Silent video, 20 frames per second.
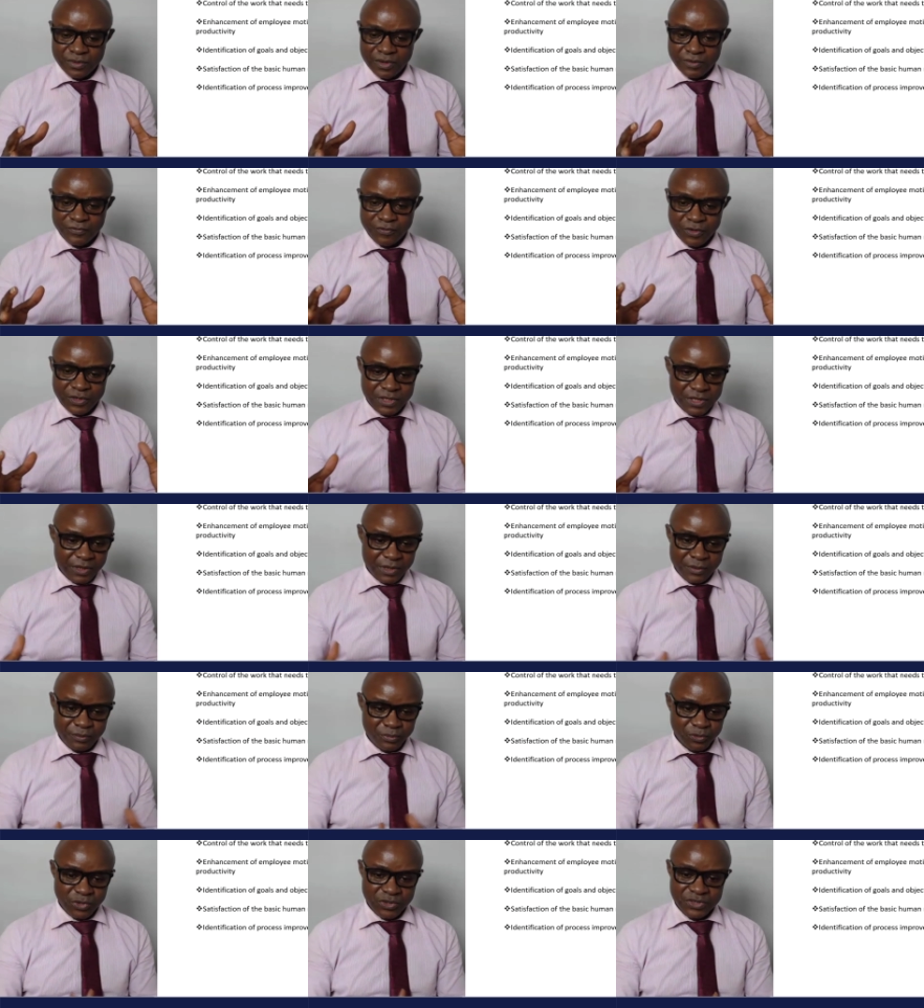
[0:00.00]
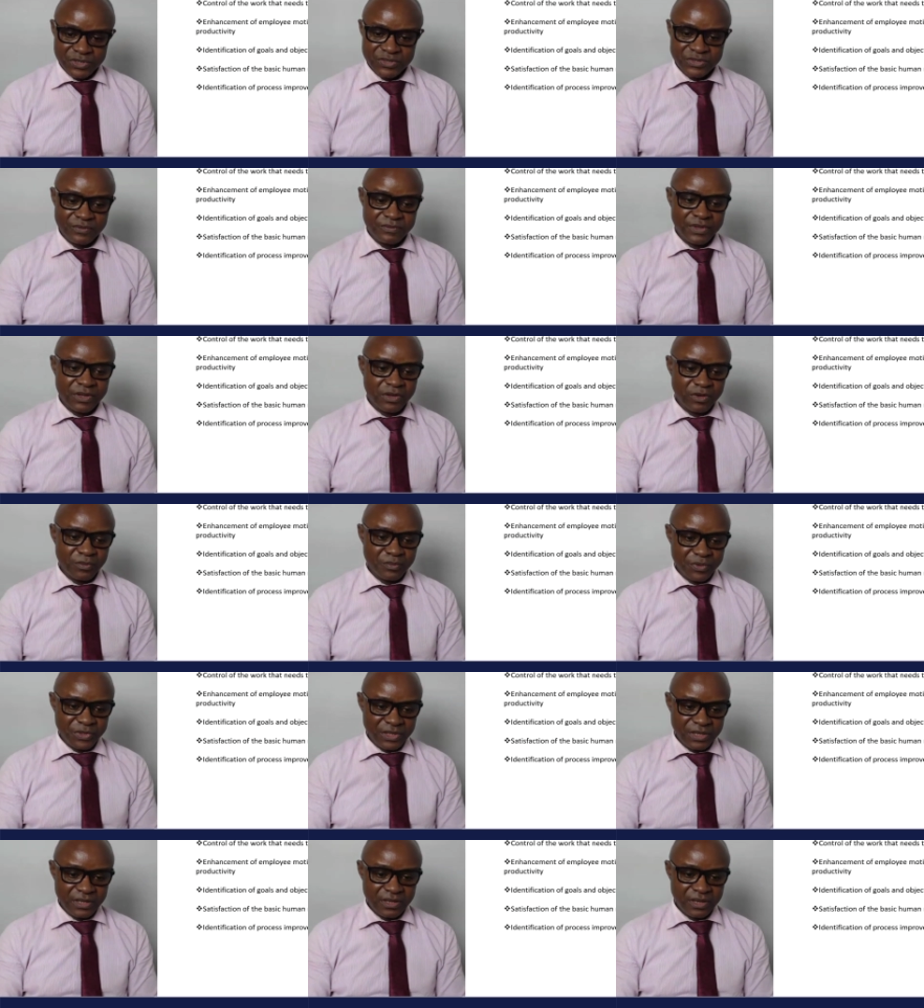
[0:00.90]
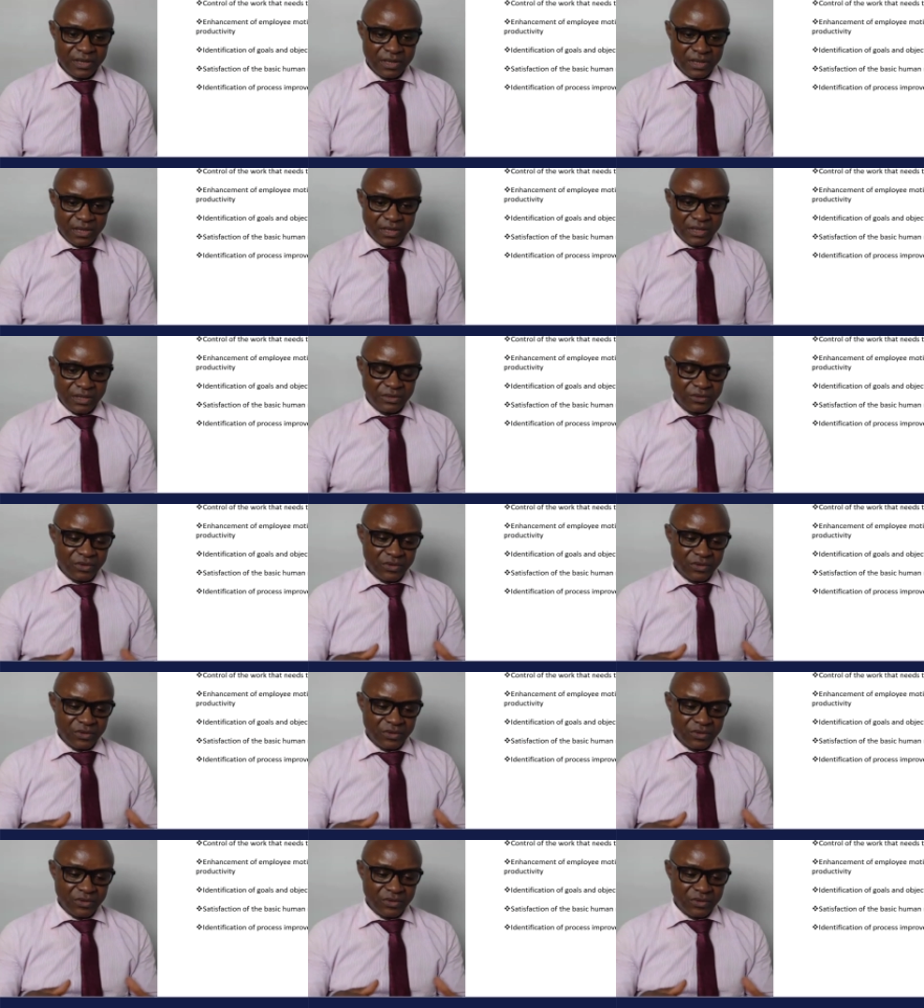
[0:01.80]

for the employees of the company. It